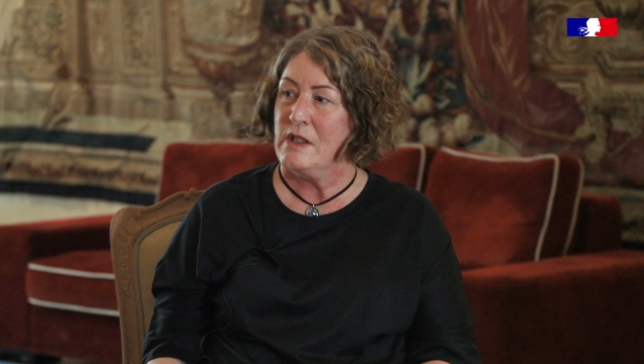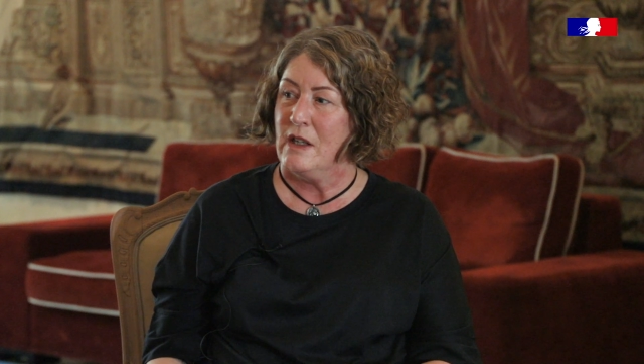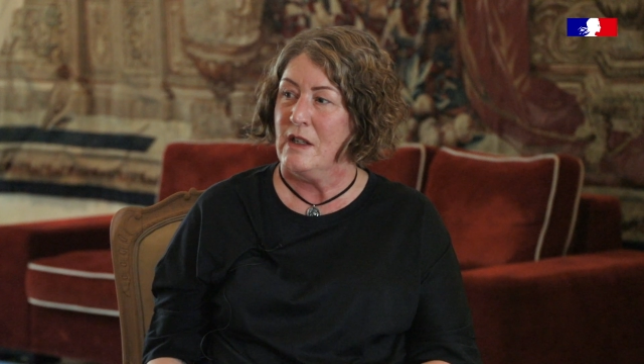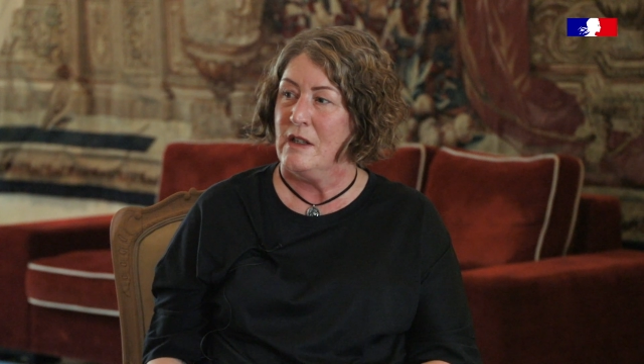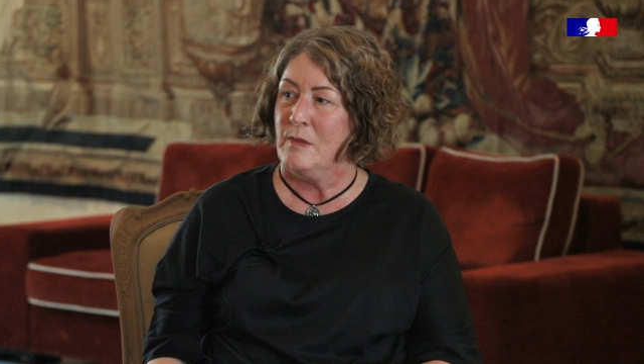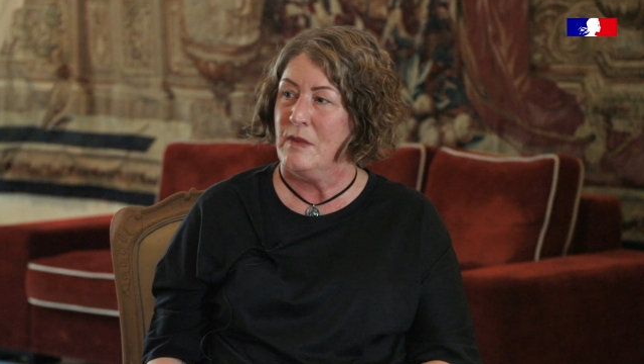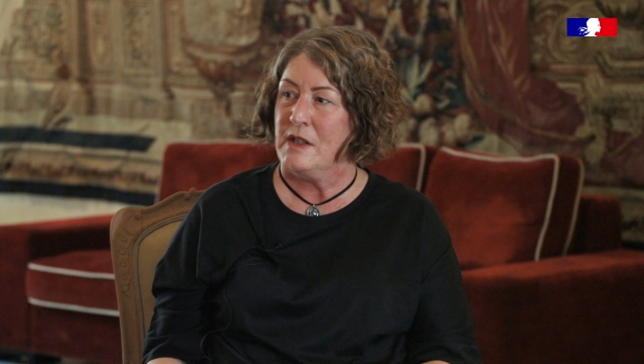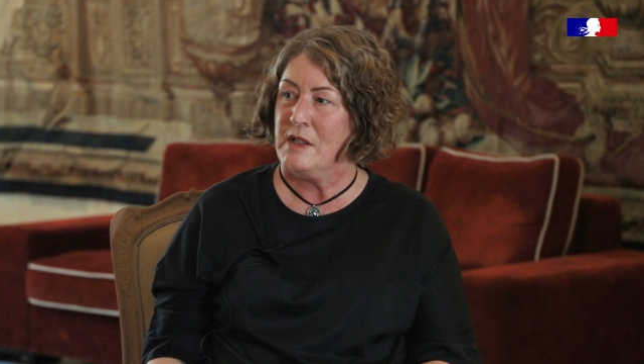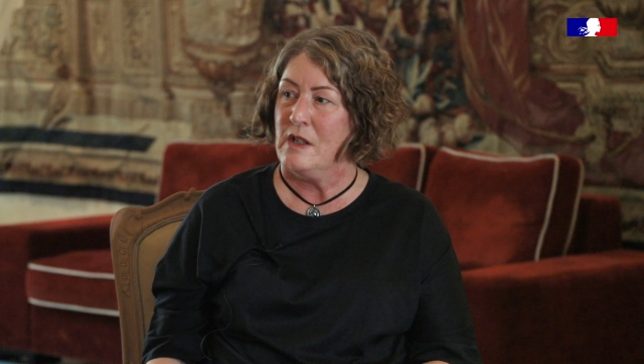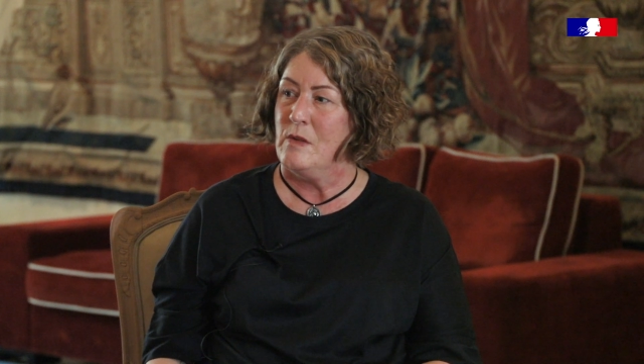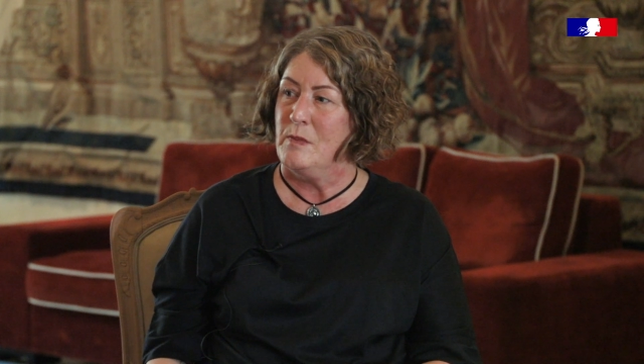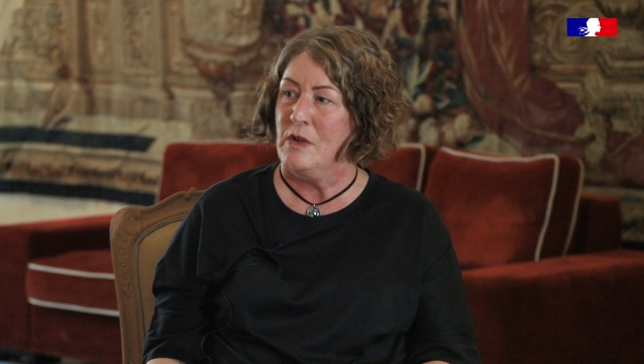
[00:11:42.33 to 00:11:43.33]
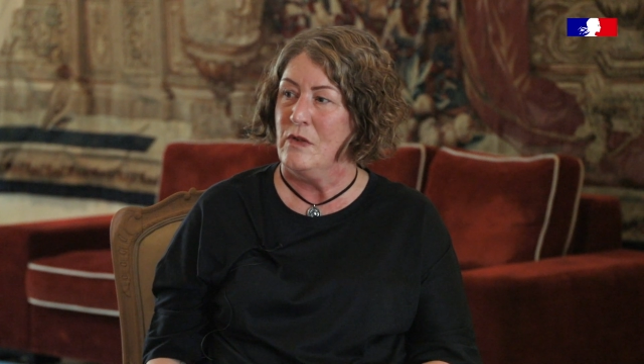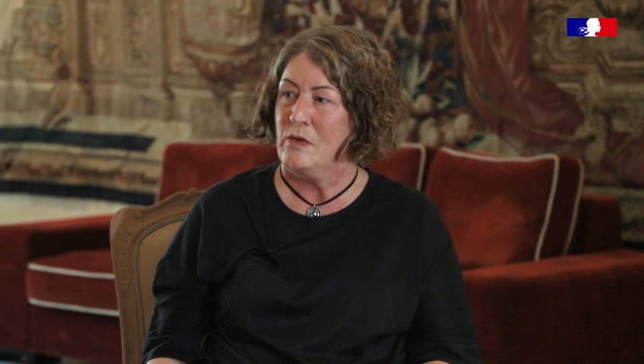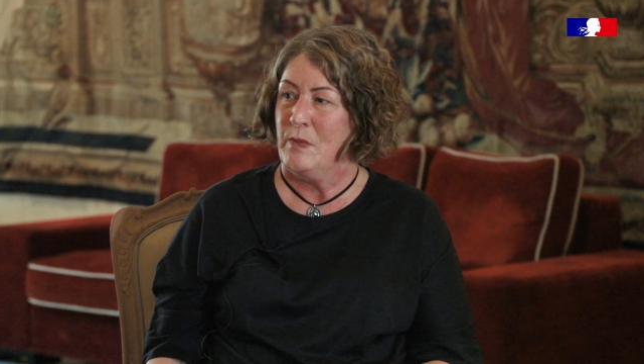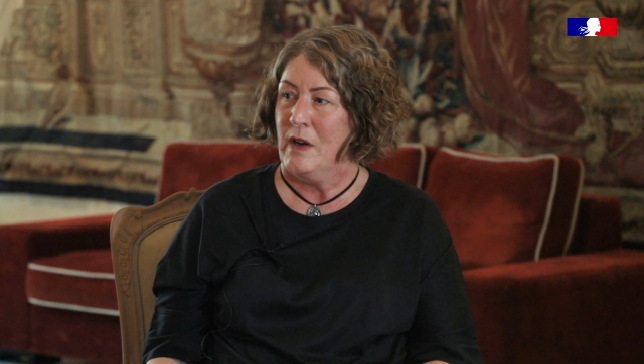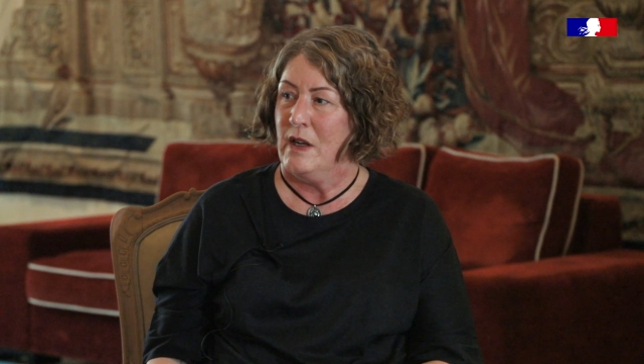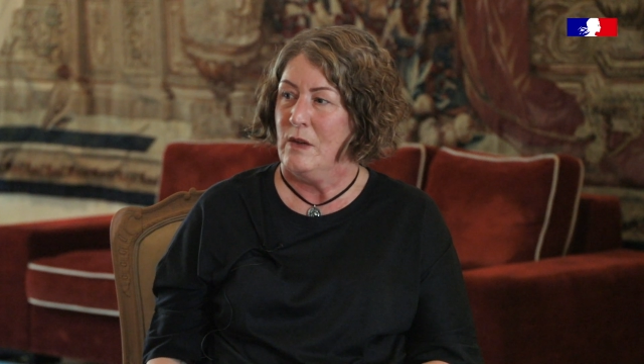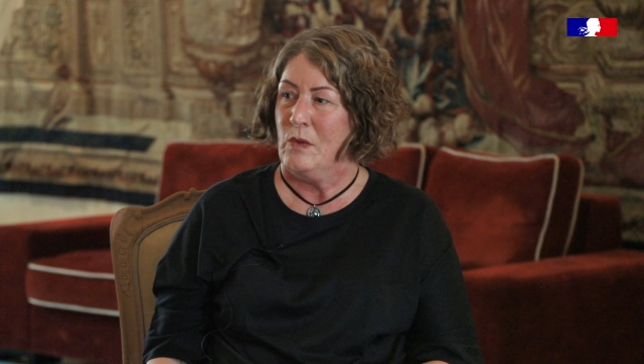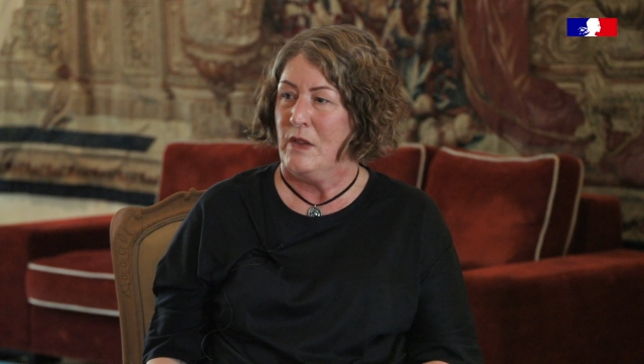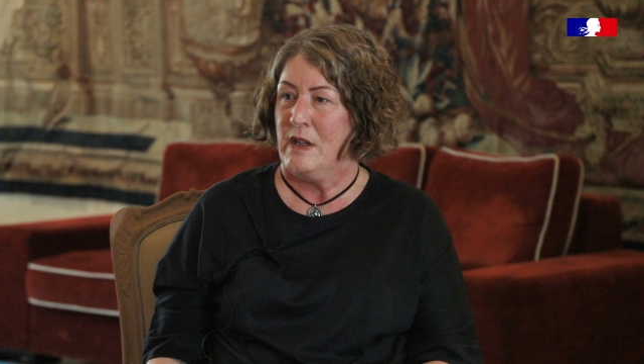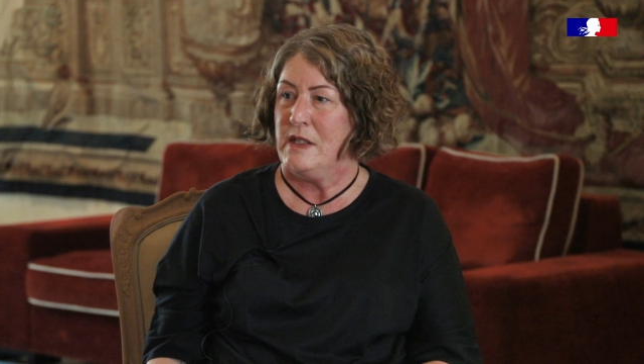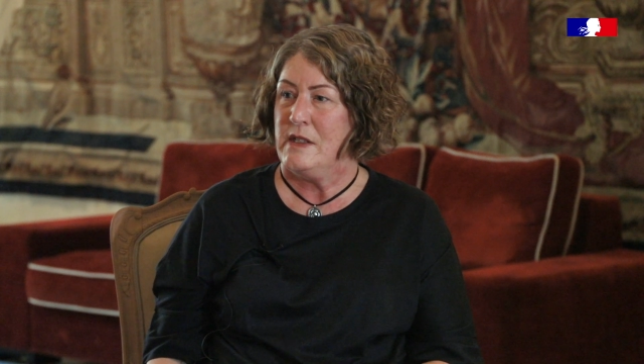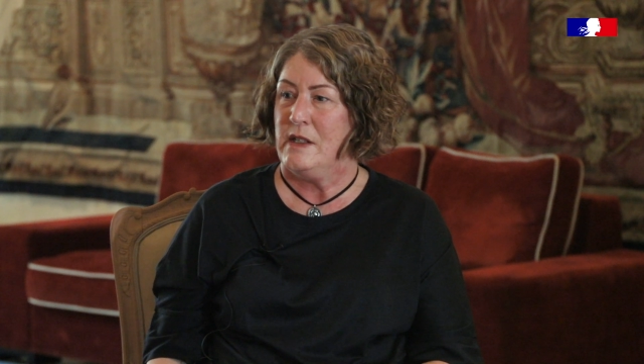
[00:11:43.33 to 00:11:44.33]
They're so moved by
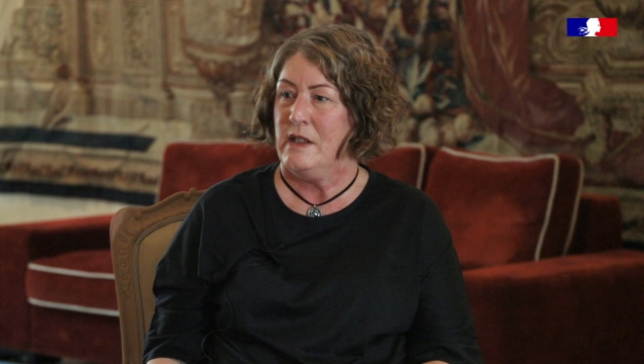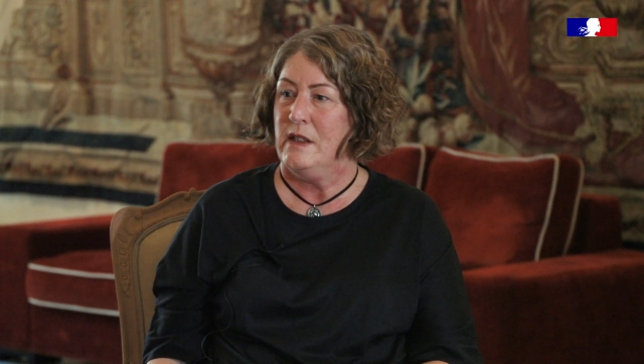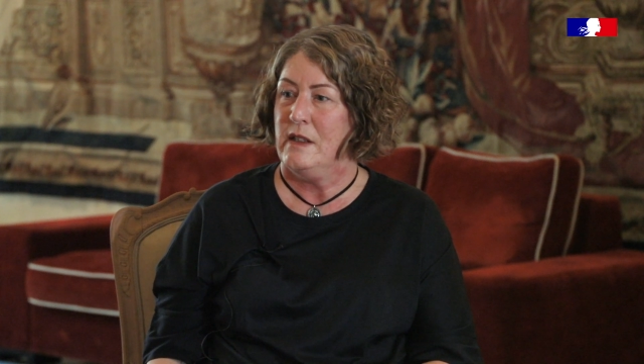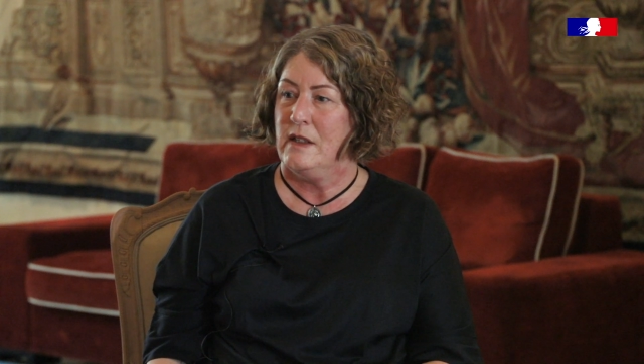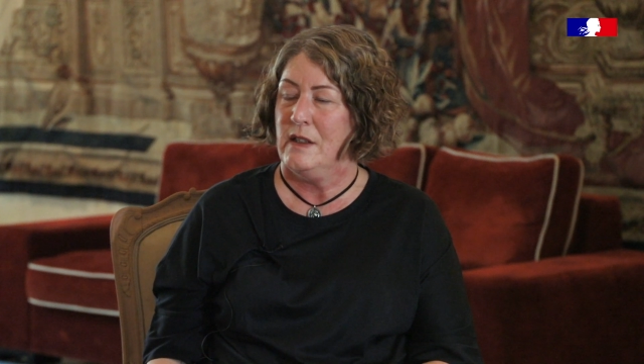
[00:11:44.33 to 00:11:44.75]
what they see.